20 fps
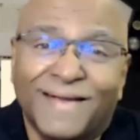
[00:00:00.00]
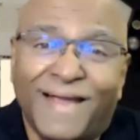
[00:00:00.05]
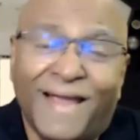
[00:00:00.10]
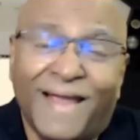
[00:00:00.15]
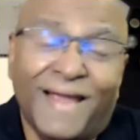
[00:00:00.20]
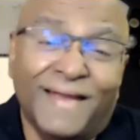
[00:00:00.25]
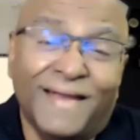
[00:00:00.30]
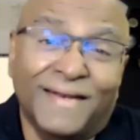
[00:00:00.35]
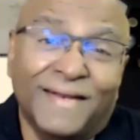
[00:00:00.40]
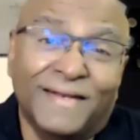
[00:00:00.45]

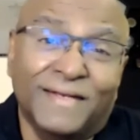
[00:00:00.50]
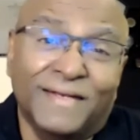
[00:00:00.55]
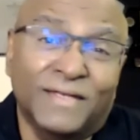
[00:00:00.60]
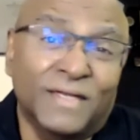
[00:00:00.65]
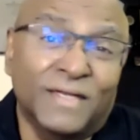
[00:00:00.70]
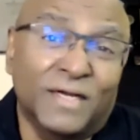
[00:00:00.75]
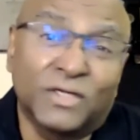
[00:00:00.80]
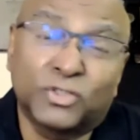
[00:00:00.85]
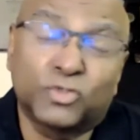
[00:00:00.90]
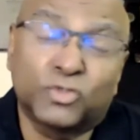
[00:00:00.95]
And in
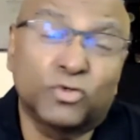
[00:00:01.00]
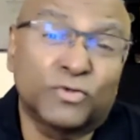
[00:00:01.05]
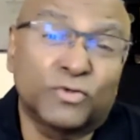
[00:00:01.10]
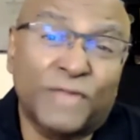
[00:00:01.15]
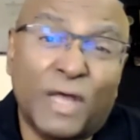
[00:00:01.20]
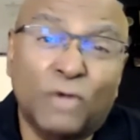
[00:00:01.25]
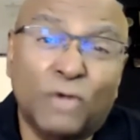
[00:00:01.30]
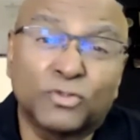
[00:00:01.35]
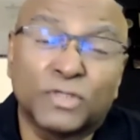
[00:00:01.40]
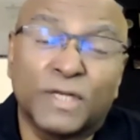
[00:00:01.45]

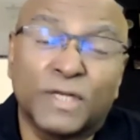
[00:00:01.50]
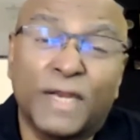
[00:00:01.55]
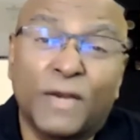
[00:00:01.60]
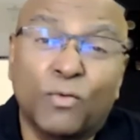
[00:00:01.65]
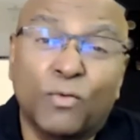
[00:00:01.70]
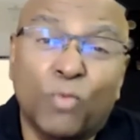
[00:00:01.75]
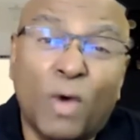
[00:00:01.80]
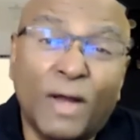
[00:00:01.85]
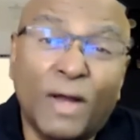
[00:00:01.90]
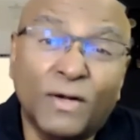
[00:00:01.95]

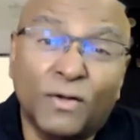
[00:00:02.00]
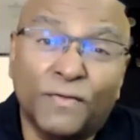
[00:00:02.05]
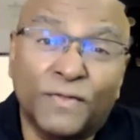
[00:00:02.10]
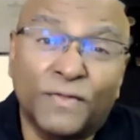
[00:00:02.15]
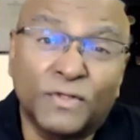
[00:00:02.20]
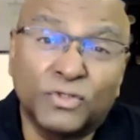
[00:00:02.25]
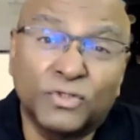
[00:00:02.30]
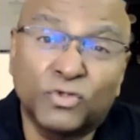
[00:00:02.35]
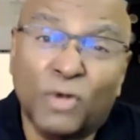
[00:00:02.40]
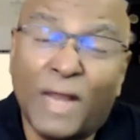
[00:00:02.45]
2001, on
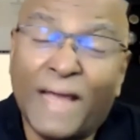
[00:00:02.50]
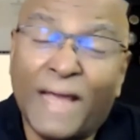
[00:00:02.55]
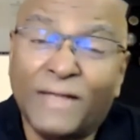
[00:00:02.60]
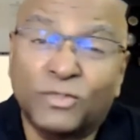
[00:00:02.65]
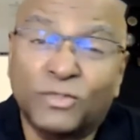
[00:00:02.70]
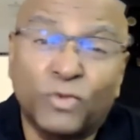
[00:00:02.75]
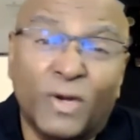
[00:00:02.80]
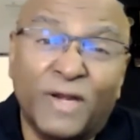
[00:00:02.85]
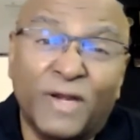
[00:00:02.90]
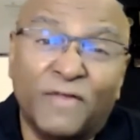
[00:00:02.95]
the July
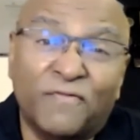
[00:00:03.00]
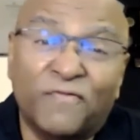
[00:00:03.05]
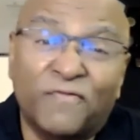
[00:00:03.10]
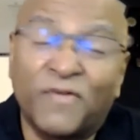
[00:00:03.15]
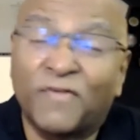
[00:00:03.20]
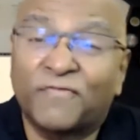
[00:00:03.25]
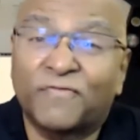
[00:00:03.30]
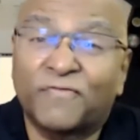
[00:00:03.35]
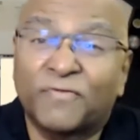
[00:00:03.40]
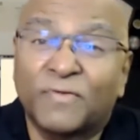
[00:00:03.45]

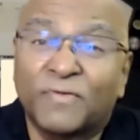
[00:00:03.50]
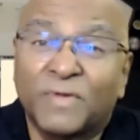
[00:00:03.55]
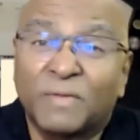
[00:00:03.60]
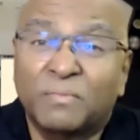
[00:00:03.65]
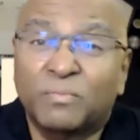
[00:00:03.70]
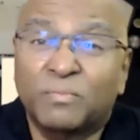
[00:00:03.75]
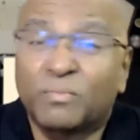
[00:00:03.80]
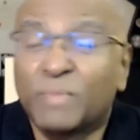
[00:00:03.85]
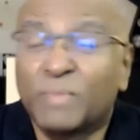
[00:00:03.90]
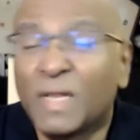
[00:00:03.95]
25th,
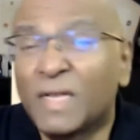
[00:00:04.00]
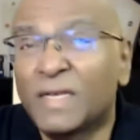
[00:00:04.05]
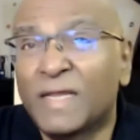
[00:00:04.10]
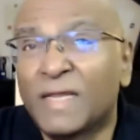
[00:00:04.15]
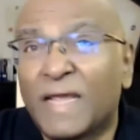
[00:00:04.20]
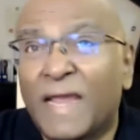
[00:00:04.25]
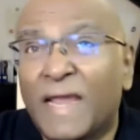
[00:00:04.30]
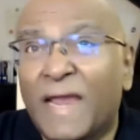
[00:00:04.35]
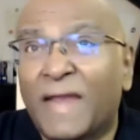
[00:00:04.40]
nearly